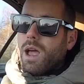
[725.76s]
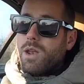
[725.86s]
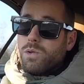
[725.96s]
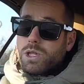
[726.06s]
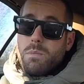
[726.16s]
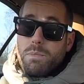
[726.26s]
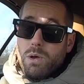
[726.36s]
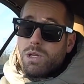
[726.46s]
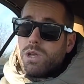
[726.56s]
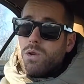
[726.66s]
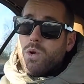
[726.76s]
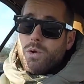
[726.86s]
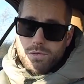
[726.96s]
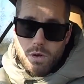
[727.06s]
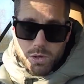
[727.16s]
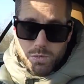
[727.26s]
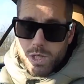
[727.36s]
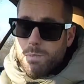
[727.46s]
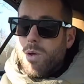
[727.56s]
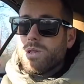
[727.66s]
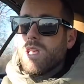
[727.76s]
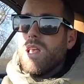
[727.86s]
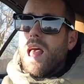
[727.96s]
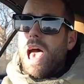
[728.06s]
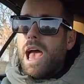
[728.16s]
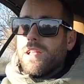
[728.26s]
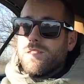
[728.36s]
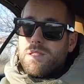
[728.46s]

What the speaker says: and also boosts your throttle response and the